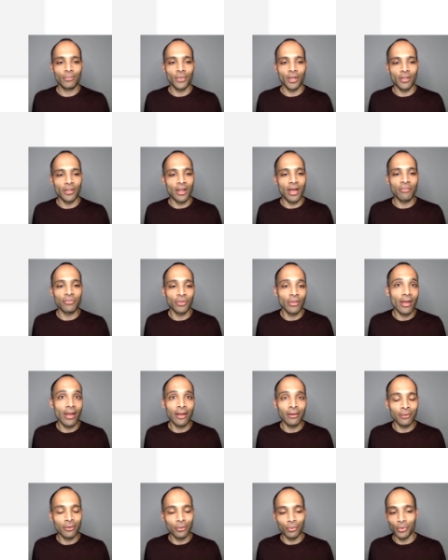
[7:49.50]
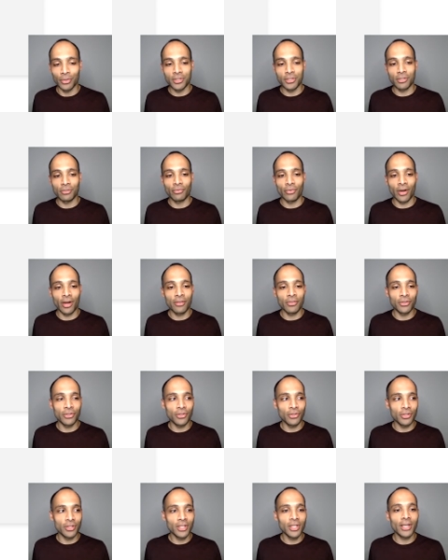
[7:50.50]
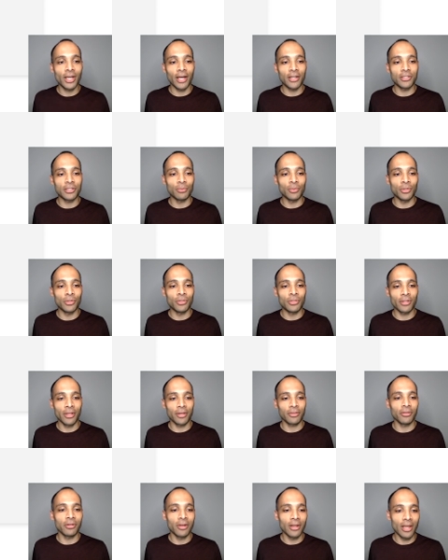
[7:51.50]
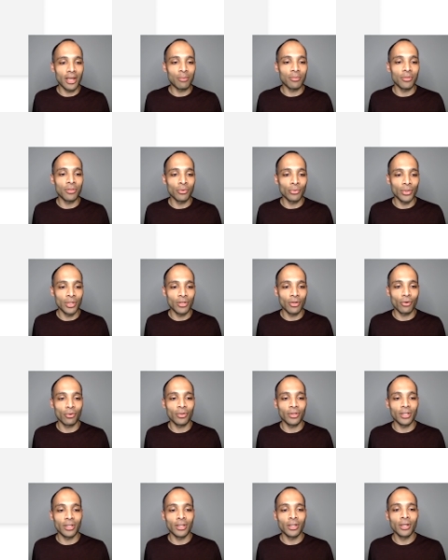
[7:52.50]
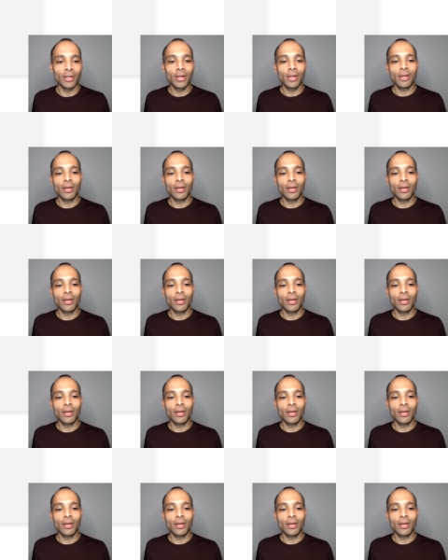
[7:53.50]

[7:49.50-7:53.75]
And then after that, we just define the unique attributes like the name and the read-only